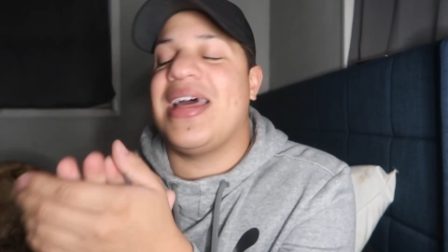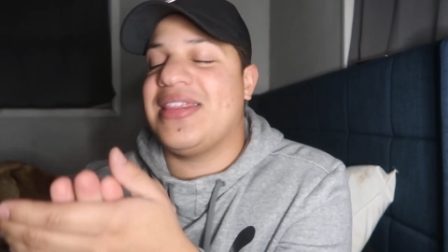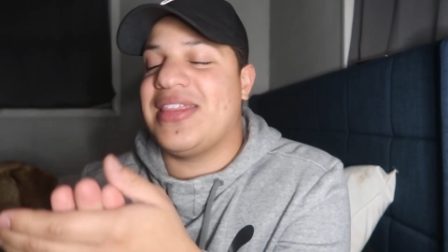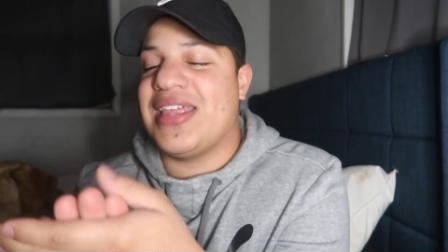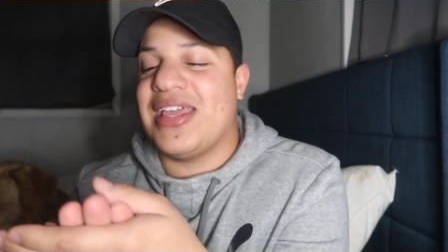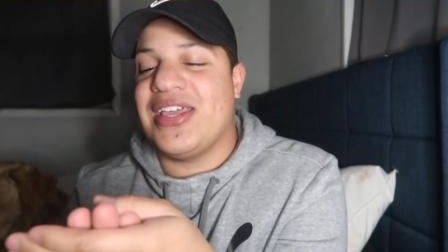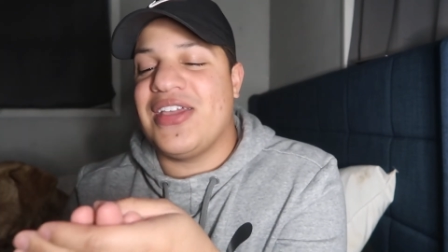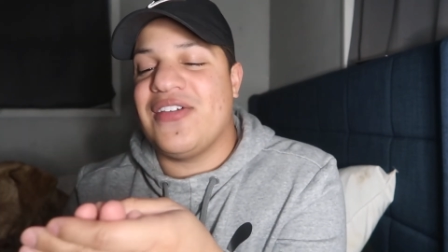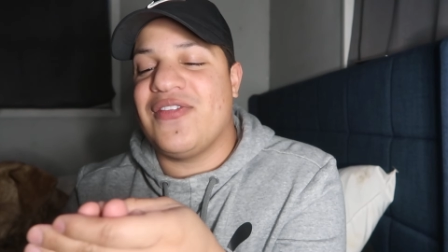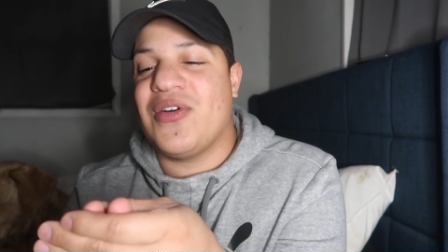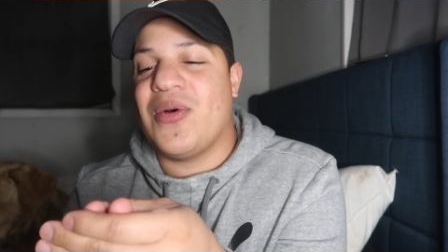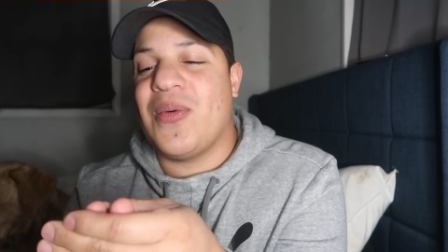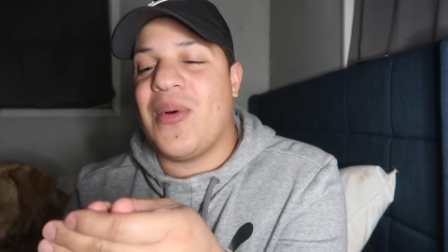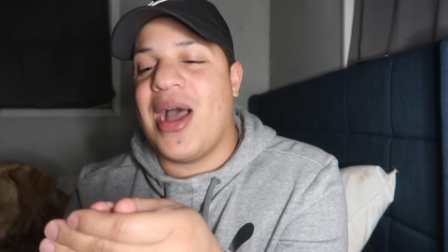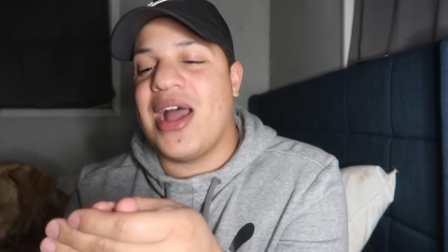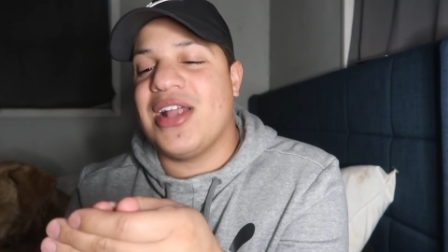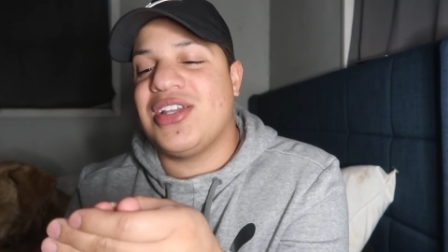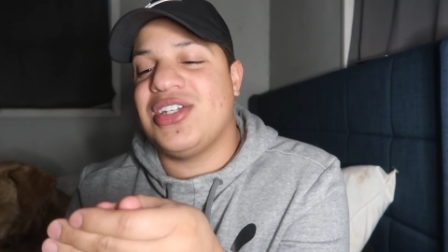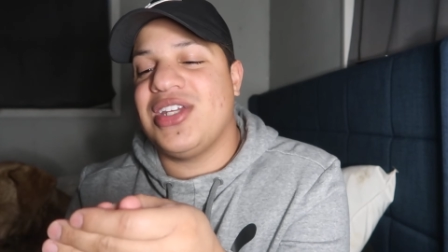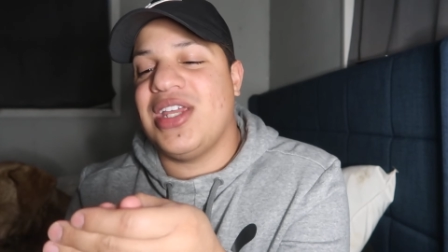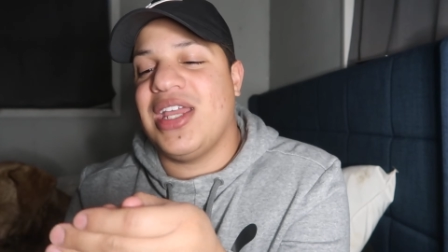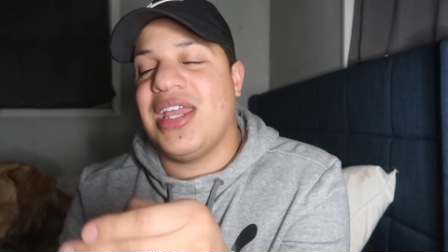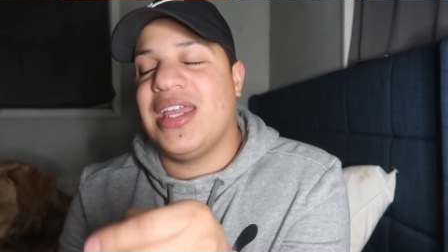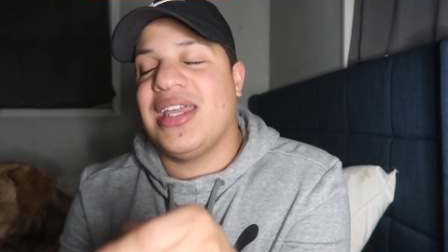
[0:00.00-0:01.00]
Thank you for
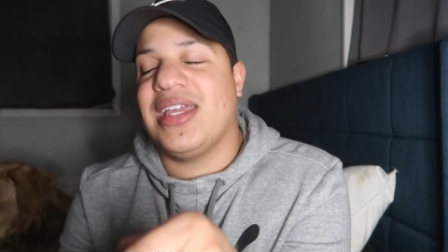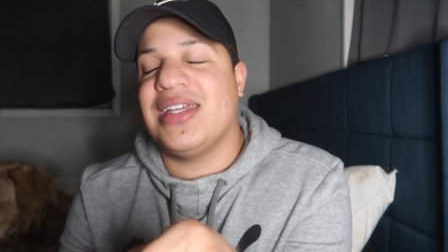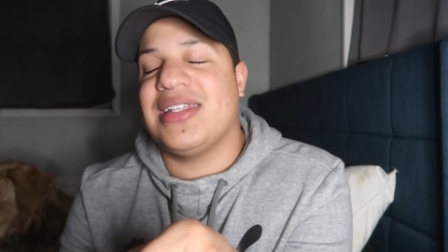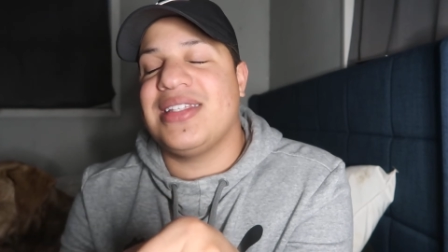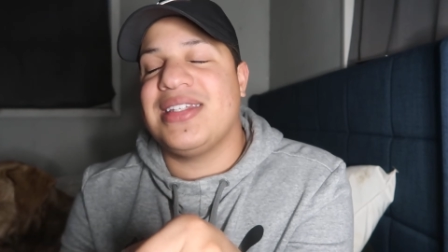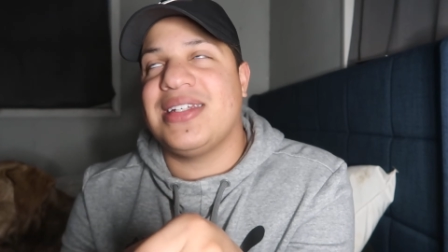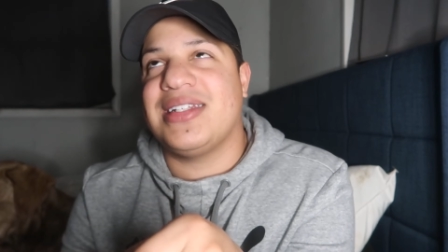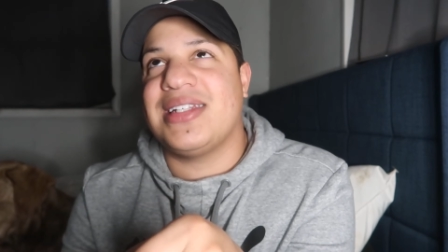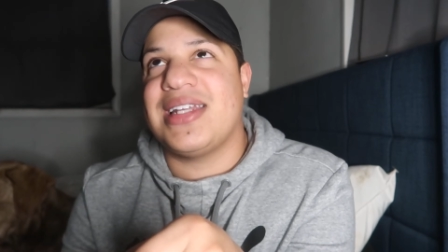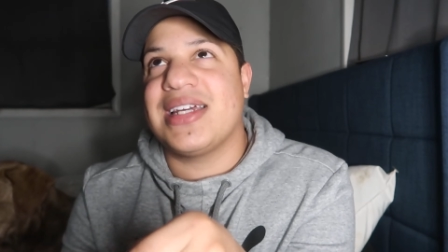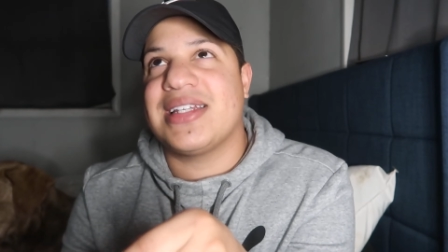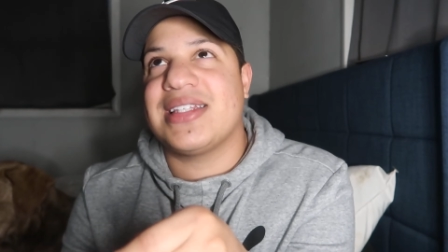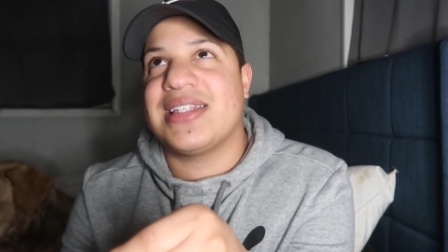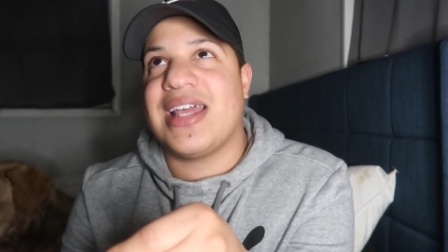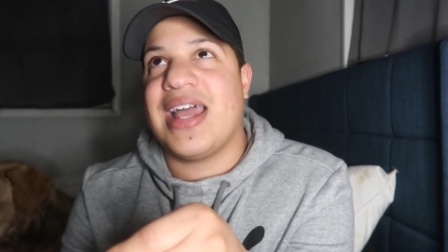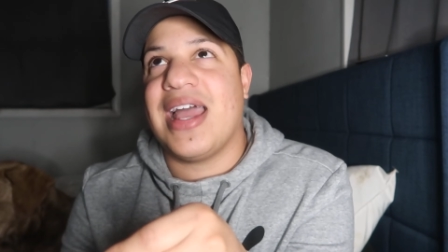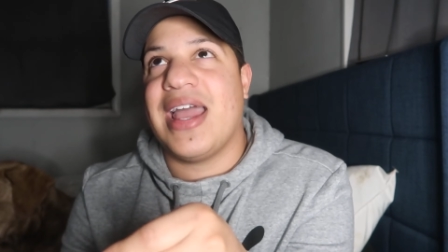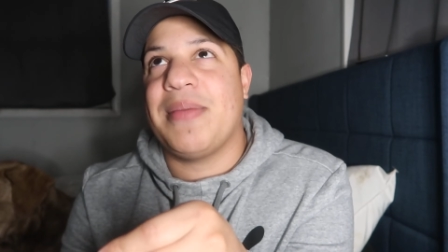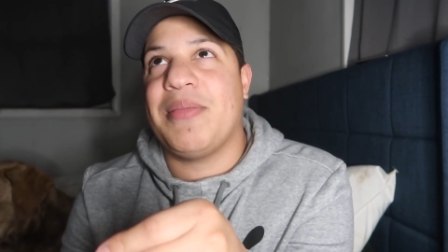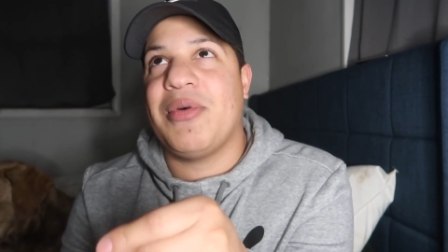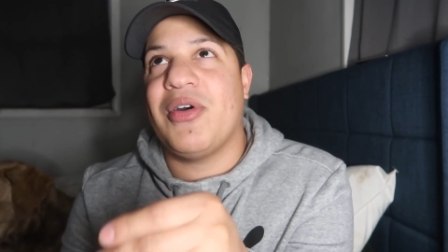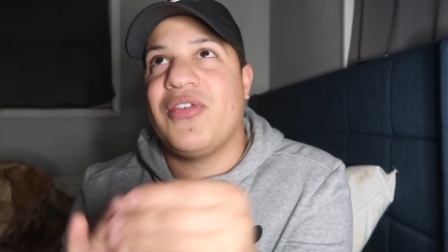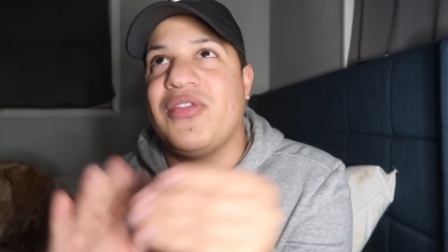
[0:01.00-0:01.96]
watching. Until next time,